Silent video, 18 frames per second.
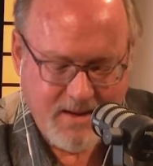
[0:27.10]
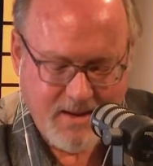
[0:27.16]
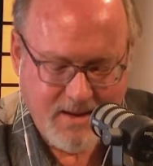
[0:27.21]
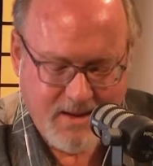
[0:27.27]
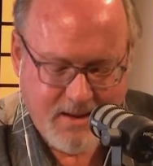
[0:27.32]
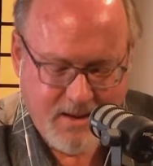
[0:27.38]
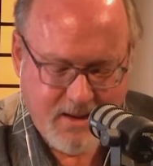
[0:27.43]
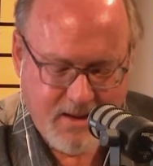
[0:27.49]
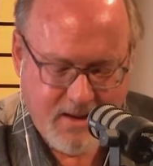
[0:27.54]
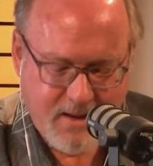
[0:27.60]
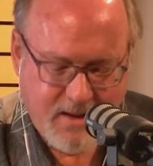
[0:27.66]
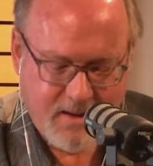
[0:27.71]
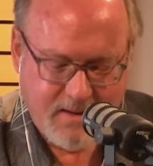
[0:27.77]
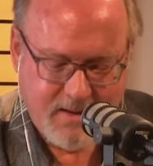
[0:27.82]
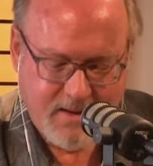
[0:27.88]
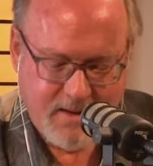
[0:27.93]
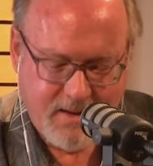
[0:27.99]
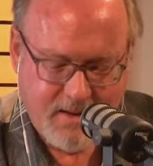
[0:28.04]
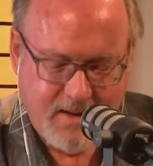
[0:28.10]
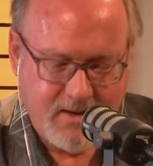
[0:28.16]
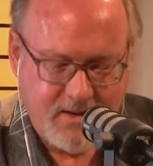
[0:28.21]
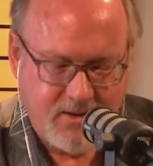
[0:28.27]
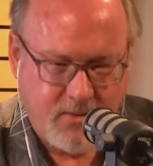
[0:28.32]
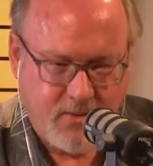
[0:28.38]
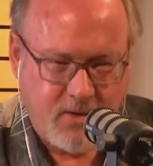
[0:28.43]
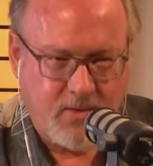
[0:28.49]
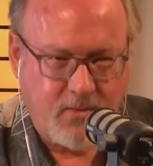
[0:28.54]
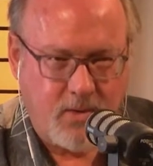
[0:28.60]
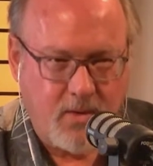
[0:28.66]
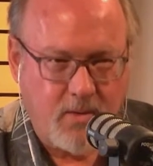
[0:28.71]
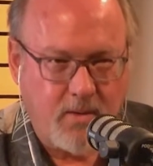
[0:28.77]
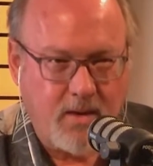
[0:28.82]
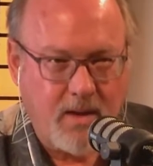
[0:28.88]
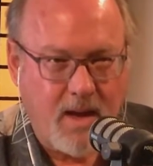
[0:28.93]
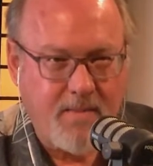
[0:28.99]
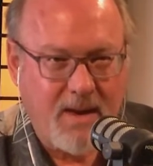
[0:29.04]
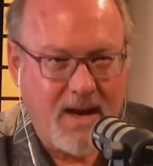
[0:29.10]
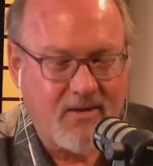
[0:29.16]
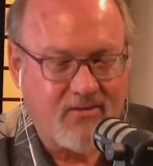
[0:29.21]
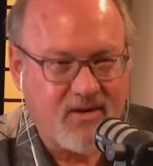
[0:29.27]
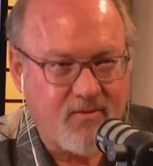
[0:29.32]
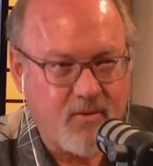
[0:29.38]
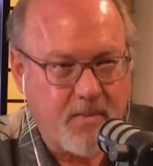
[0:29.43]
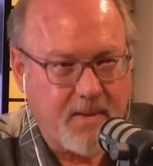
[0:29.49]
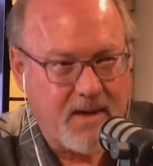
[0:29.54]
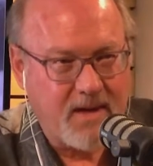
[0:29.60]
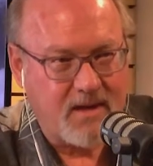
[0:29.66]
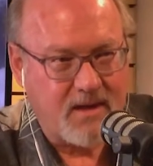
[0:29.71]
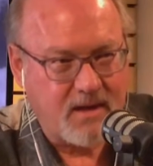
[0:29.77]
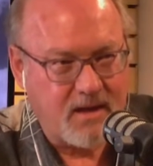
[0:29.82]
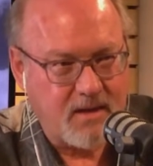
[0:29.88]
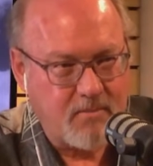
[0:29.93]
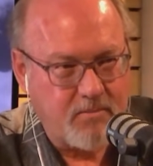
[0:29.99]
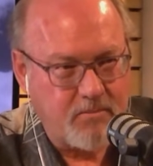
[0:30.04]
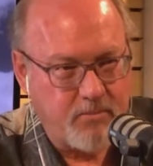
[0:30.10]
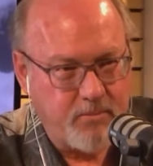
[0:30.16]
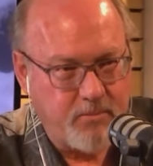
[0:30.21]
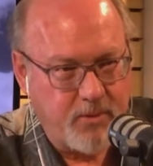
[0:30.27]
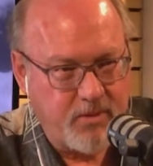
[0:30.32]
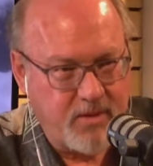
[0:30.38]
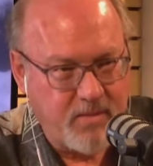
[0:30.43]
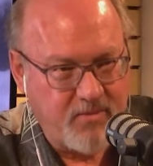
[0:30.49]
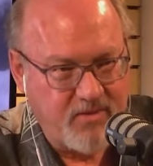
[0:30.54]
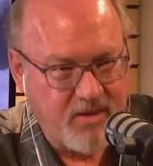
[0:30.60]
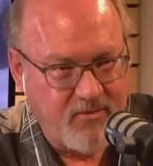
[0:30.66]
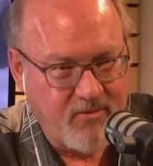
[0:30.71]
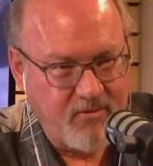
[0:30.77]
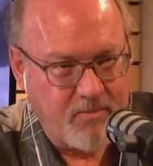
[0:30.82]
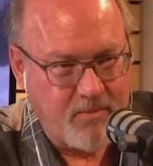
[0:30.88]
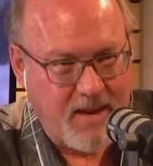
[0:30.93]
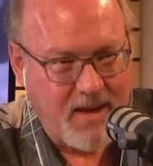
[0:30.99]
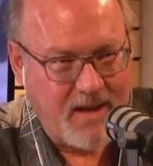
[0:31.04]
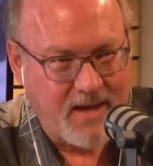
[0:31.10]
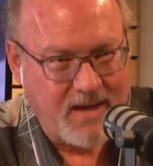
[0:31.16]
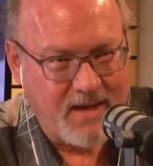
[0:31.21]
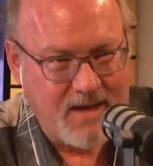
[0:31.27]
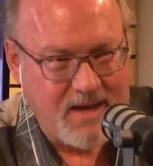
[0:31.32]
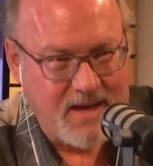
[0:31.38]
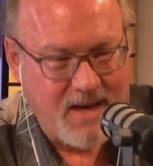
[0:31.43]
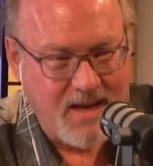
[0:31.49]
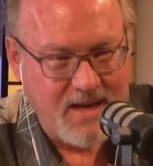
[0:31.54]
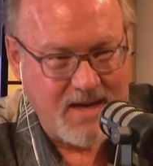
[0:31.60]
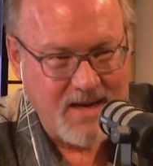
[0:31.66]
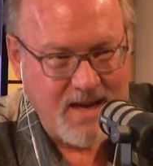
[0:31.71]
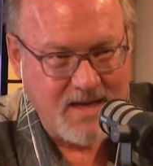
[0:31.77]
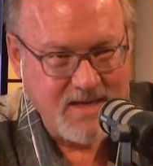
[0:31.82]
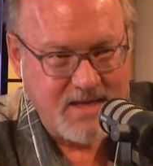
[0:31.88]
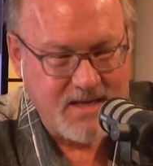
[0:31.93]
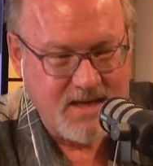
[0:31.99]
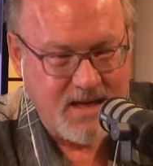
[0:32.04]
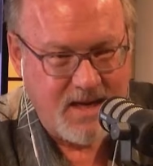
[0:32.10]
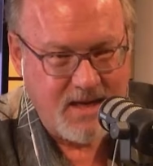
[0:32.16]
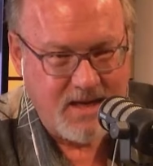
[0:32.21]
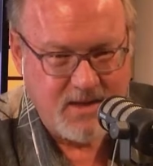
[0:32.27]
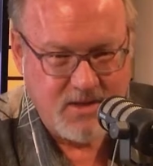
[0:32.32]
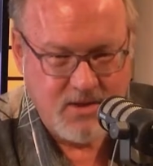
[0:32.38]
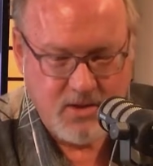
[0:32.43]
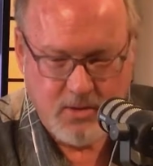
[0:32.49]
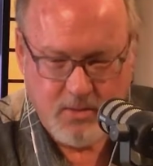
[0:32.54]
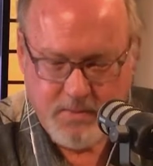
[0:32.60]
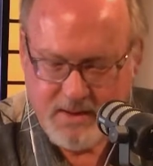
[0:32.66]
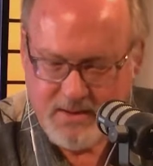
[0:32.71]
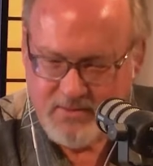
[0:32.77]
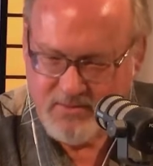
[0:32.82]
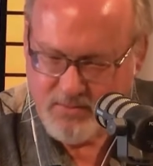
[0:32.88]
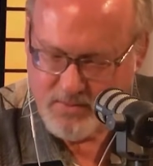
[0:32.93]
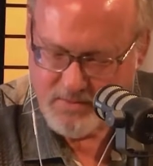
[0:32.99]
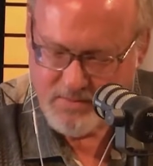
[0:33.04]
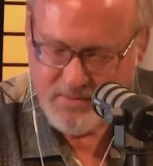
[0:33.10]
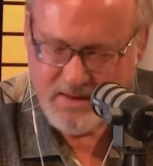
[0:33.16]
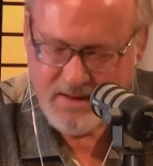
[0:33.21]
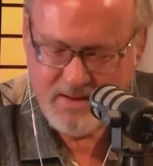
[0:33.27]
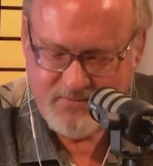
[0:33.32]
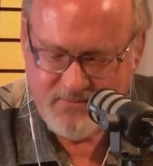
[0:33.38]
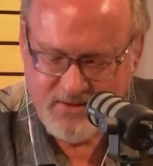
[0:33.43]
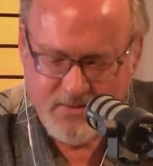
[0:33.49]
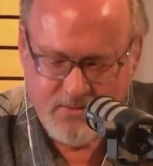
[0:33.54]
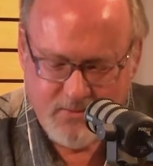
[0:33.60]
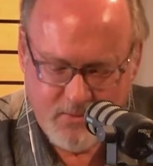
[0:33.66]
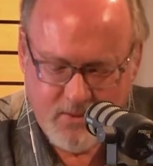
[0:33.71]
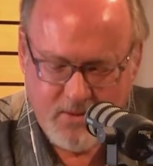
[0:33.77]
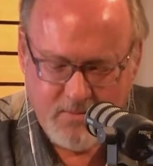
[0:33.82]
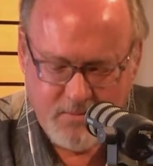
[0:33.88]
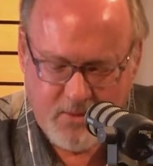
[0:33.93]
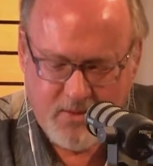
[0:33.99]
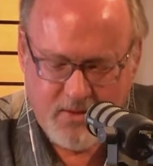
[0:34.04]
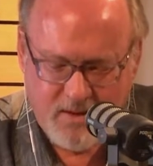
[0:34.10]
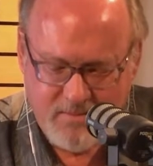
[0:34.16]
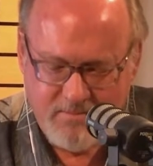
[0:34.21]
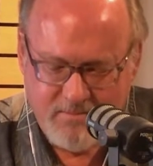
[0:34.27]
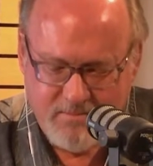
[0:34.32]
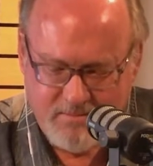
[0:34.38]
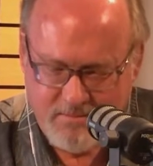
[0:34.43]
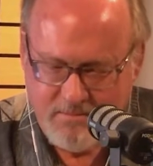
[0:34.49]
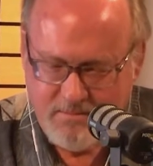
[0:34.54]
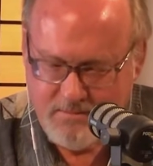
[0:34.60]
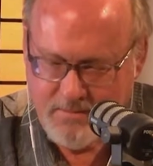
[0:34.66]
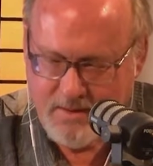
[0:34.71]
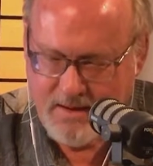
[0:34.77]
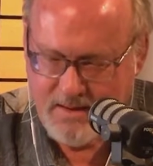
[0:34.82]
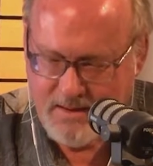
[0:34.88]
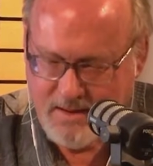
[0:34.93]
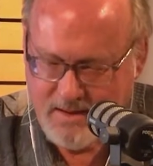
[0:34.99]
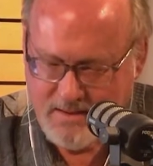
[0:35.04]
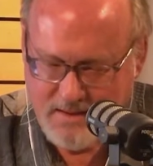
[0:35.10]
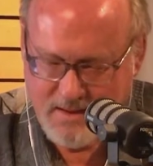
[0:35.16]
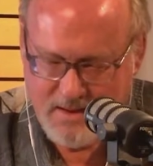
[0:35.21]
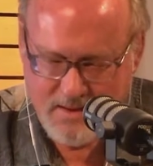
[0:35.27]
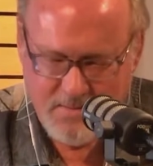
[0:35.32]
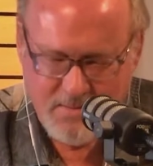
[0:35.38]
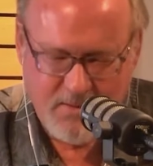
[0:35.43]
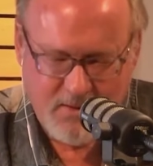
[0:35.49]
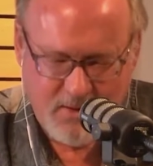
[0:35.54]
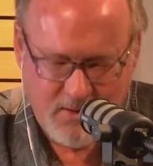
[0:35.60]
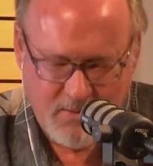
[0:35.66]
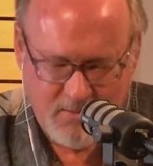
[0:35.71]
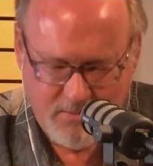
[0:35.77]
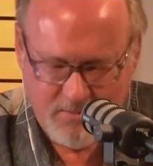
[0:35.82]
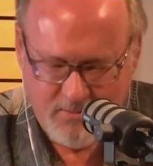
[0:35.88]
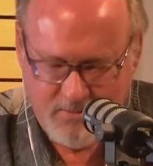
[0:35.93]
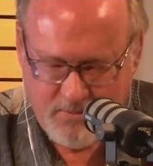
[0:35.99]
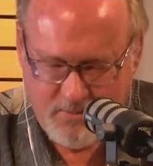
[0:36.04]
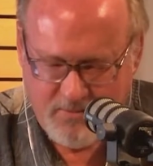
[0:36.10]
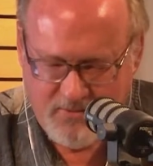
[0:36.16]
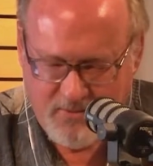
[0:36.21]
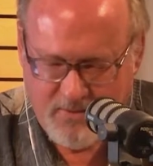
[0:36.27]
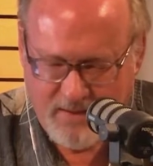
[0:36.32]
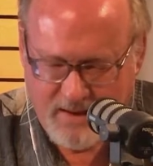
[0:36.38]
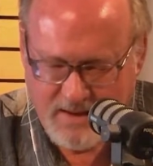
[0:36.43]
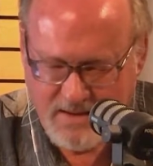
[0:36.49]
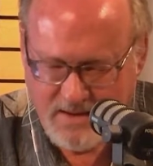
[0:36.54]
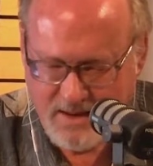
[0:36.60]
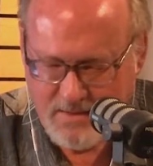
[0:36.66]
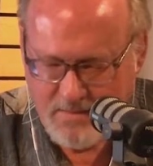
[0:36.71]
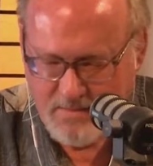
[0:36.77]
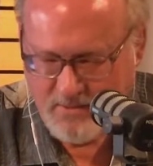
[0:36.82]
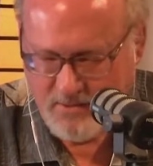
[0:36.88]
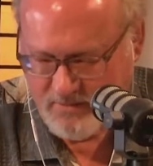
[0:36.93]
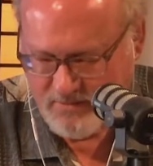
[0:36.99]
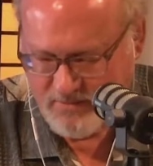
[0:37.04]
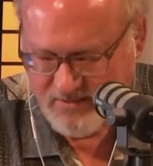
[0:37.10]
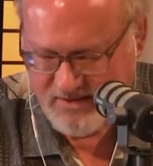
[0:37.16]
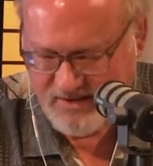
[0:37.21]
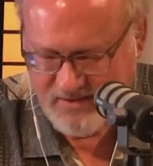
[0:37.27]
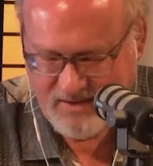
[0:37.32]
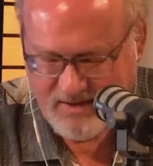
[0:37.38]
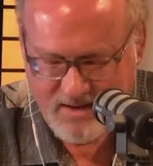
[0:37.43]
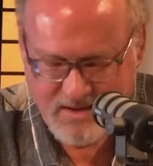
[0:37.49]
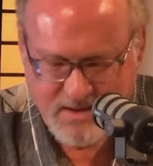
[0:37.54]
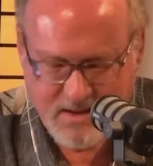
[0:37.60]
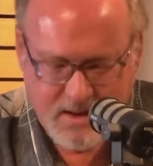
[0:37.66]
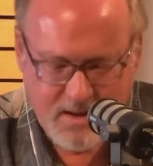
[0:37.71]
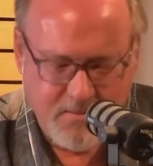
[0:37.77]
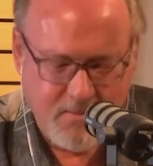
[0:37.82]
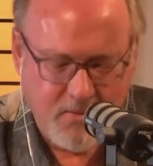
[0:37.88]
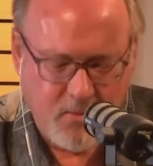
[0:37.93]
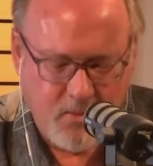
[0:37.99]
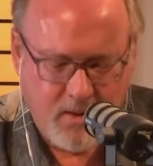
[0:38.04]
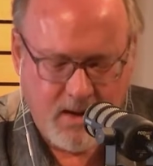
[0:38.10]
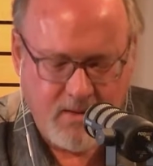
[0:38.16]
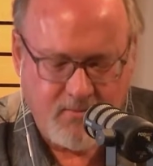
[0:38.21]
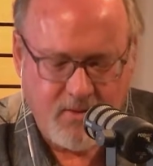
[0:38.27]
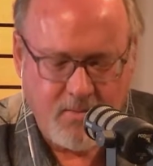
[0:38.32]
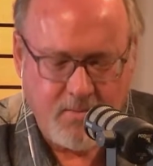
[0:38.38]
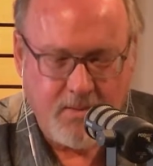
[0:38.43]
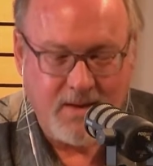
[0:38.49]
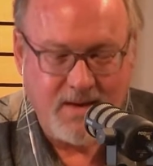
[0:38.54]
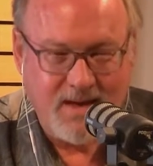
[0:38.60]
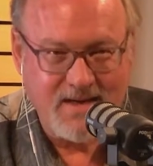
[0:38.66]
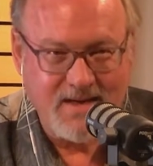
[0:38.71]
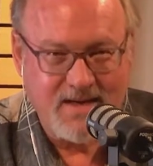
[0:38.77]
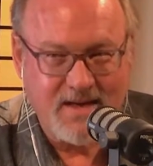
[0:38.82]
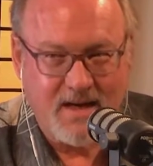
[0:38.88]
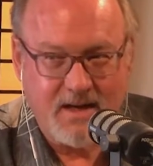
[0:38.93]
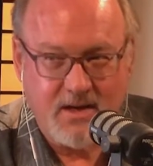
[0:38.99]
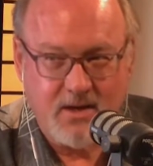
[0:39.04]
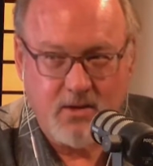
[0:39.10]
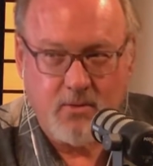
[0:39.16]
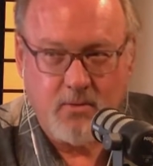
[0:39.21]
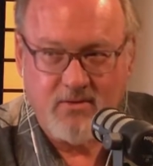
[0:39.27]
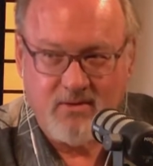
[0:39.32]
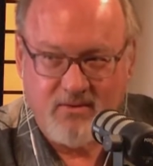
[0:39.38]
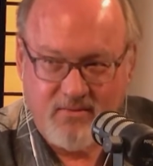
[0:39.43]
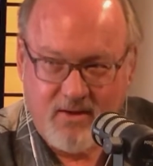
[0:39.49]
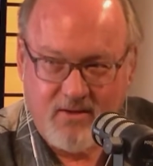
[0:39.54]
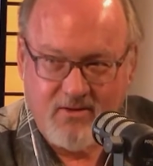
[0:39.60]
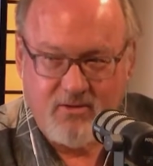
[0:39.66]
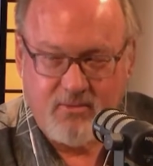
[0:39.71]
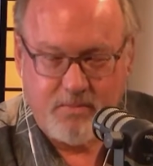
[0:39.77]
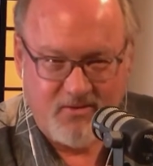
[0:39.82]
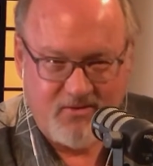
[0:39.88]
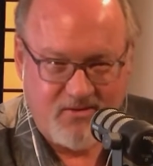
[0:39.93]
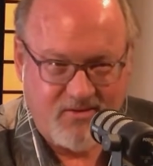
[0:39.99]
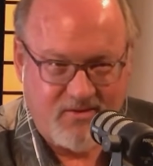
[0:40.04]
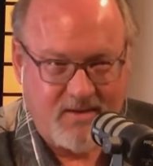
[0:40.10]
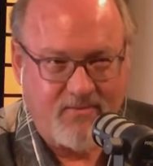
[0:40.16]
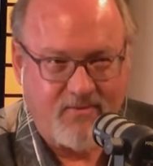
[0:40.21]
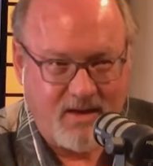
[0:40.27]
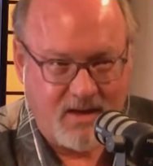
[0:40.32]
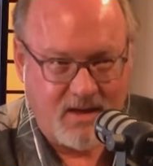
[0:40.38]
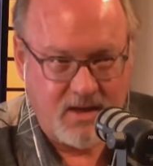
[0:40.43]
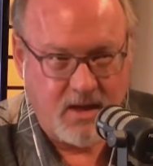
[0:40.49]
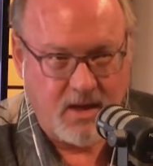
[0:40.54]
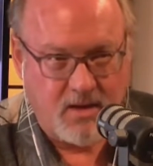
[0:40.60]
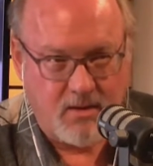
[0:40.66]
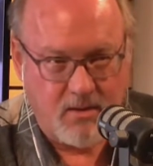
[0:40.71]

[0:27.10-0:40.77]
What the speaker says: I'm going to ask everybody to put themselves back in 1982, because if you weren't born in by that time or before that time or since that time, whatever, but 1982 was a very specific year